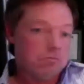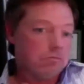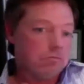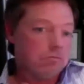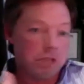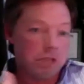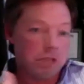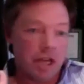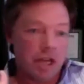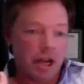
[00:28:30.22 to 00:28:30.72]

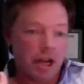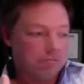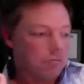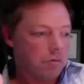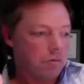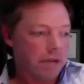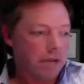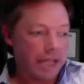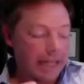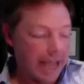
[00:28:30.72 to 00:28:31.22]
you know
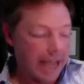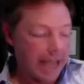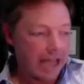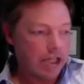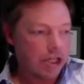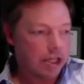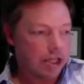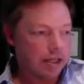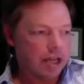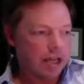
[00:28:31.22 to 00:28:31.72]
we
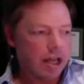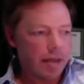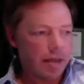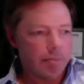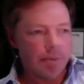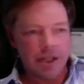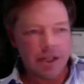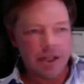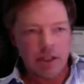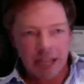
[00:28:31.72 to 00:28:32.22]
engage in
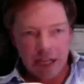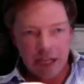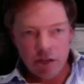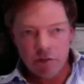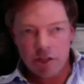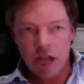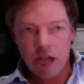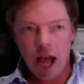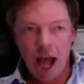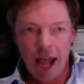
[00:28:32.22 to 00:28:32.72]
but can
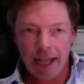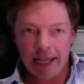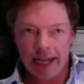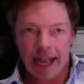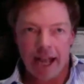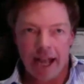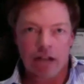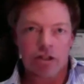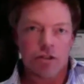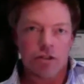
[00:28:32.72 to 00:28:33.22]
you tie it
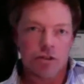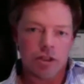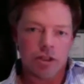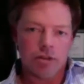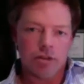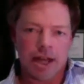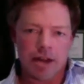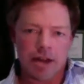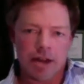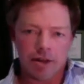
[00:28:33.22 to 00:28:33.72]
actually
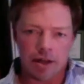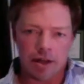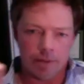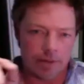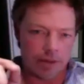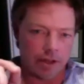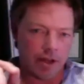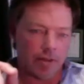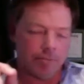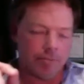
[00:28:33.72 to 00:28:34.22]
to an outcome
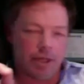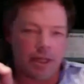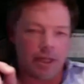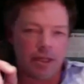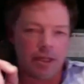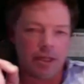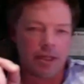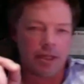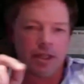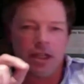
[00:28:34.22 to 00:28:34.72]
for the company
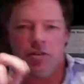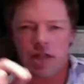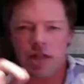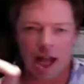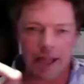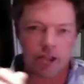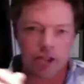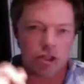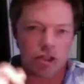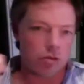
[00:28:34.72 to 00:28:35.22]
can you
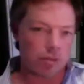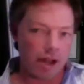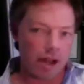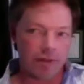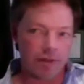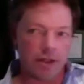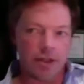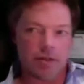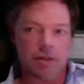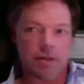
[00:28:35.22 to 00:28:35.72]
tie it to
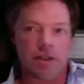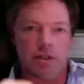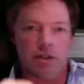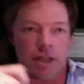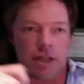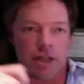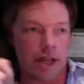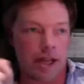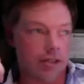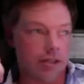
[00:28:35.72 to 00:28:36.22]
revenue can you
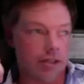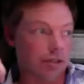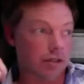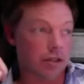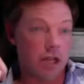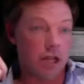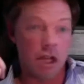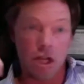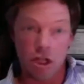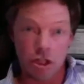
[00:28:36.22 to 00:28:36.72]
tie it
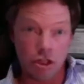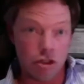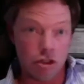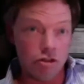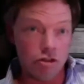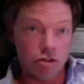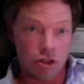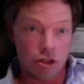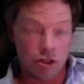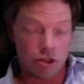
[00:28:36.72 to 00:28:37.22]
to
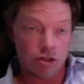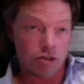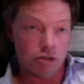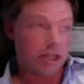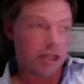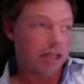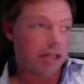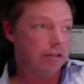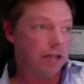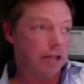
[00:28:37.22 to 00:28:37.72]
users
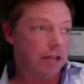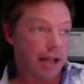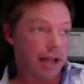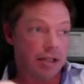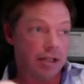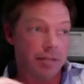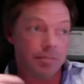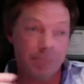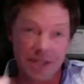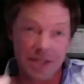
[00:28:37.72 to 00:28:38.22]
can you tie it
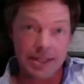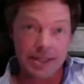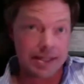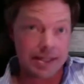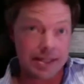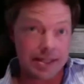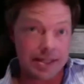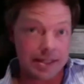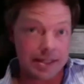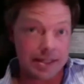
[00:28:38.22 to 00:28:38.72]
to
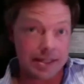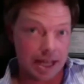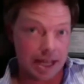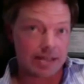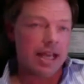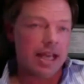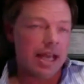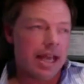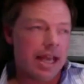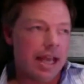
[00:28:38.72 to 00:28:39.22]
business
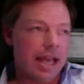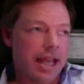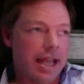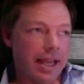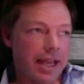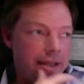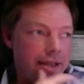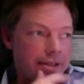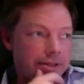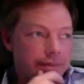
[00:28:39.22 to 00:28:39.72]
success
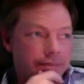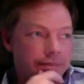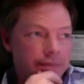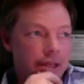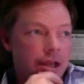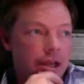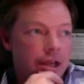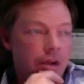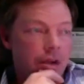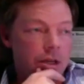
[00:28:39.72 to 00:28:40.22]
and
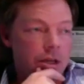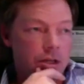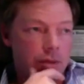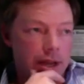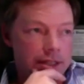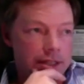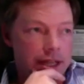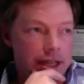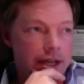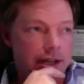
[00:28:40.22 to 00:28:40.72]
when you
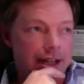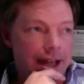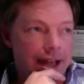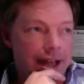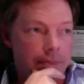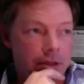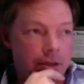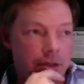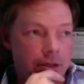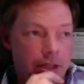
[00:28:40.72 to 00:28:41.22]
raise a lot of
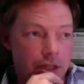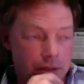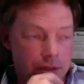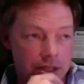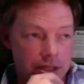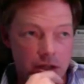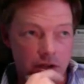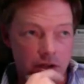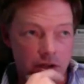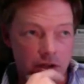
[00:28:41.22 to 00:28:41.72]
capital and there
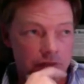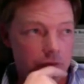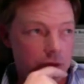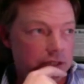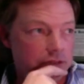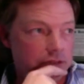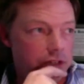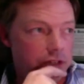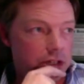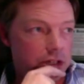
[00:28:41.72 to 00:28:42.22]
is no
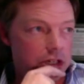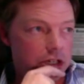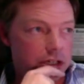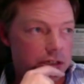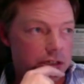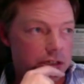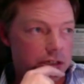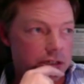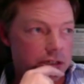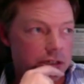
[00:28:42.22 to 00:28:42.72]
forcing
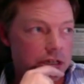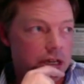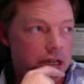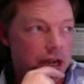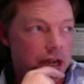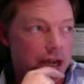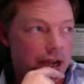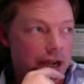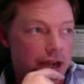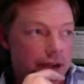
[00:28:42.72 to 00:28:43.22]
function
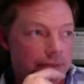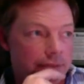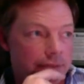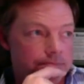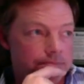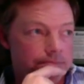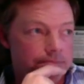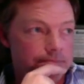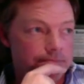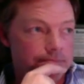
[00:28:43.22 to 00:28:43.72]
um,